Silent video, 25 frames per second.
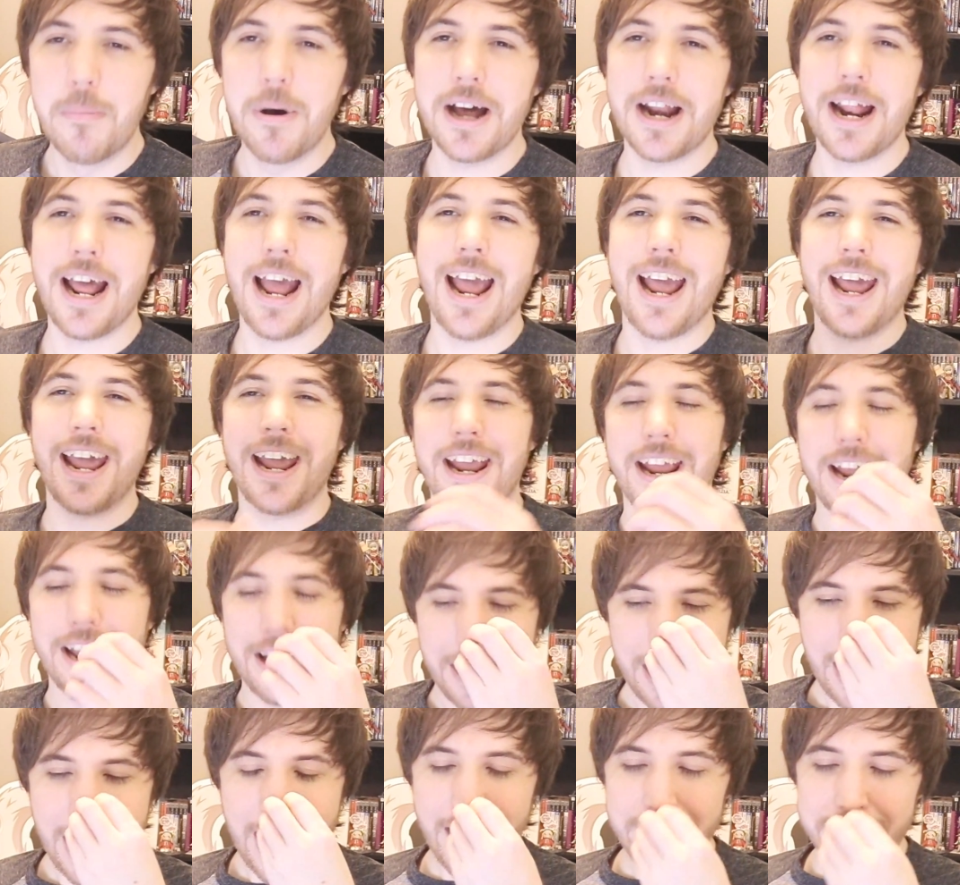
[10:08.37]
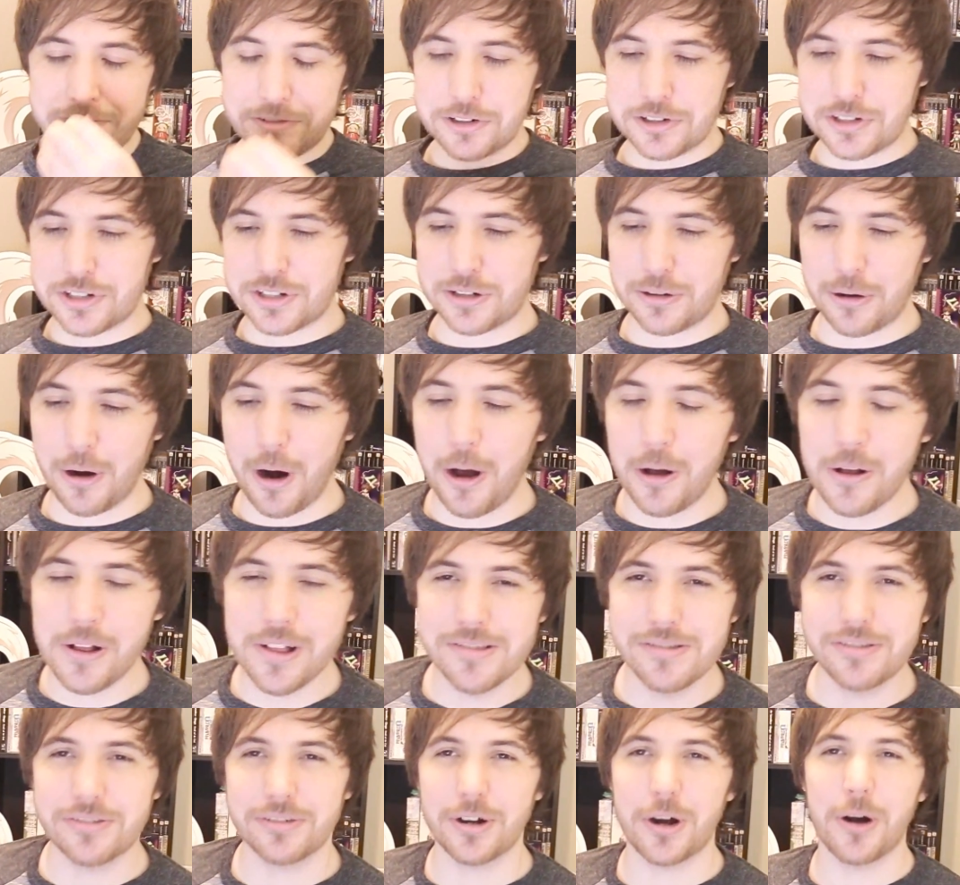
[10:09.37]
But hey, after
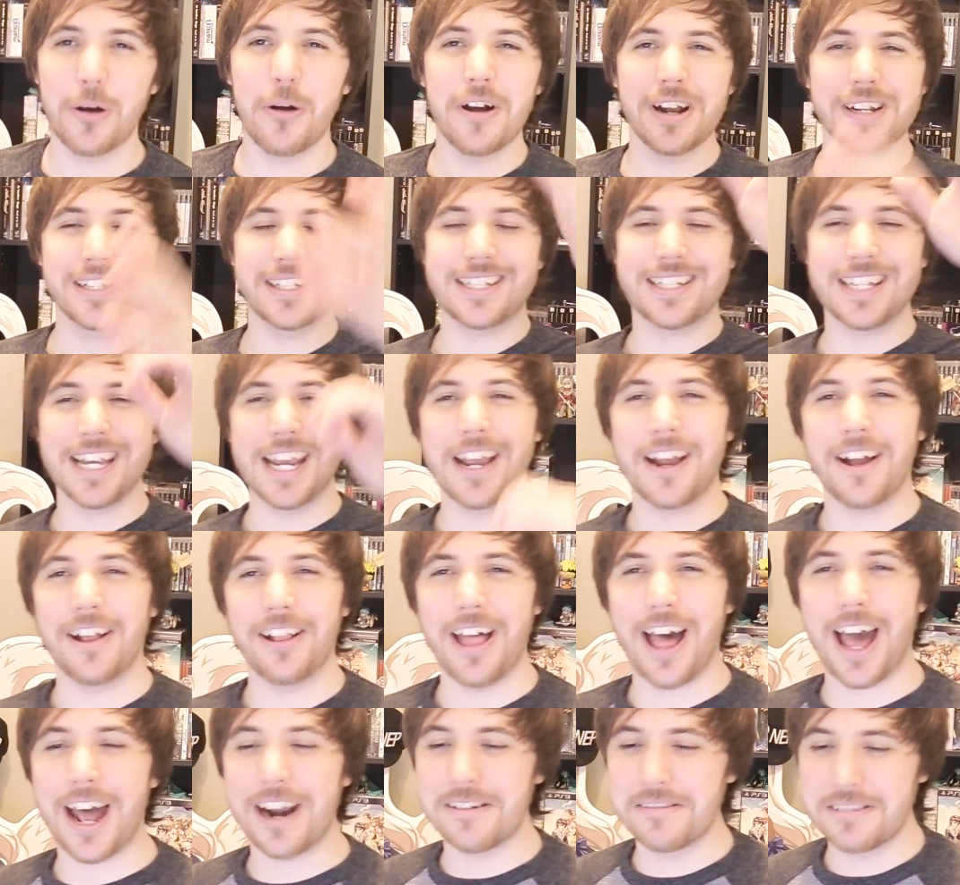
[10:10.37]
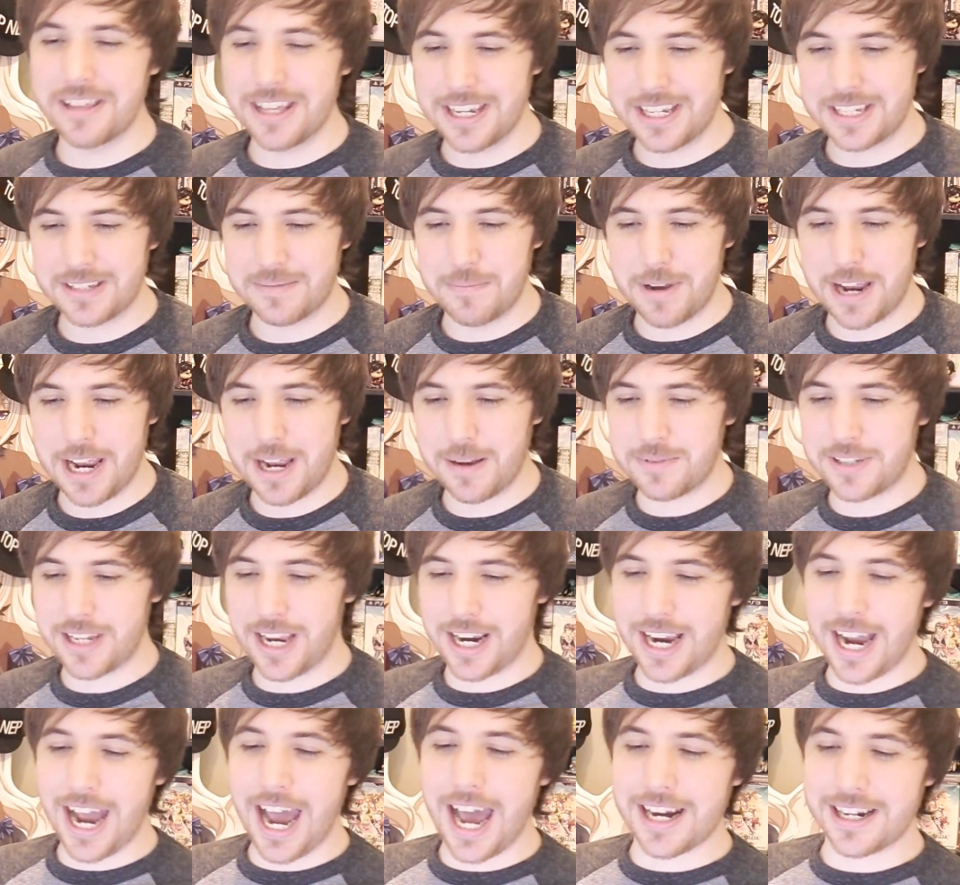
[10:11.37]
scrolling through and seeing a lot of these memes,
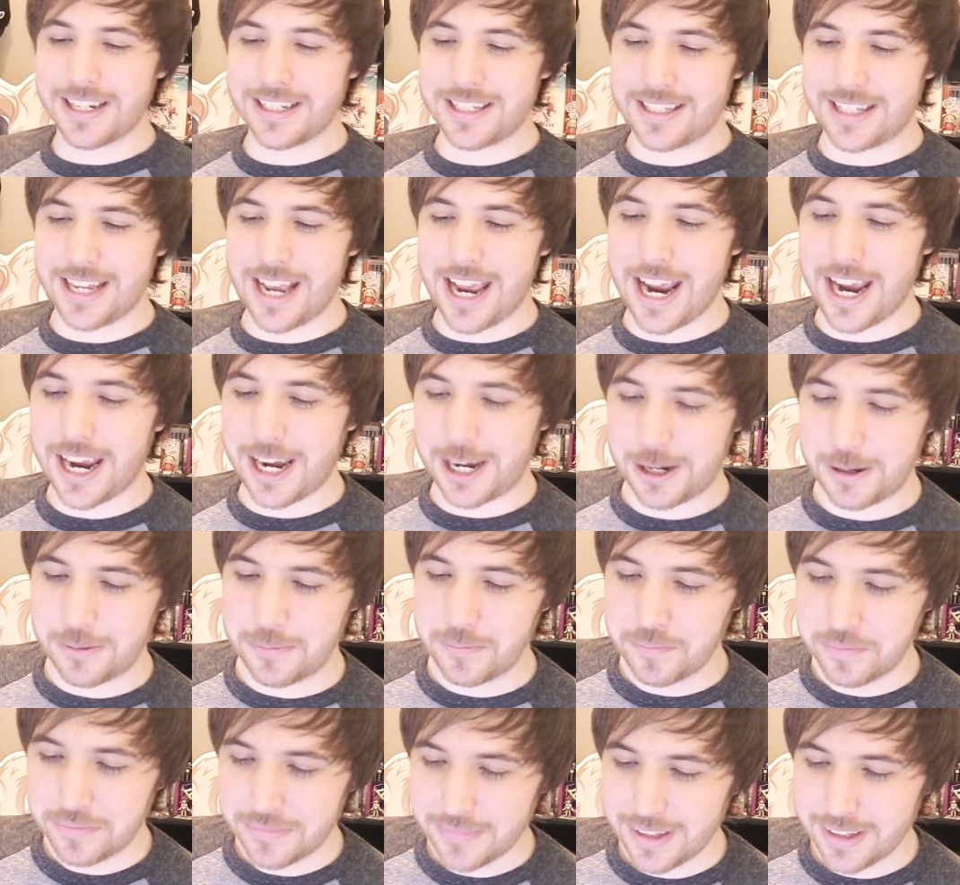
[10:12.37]
I gotta say,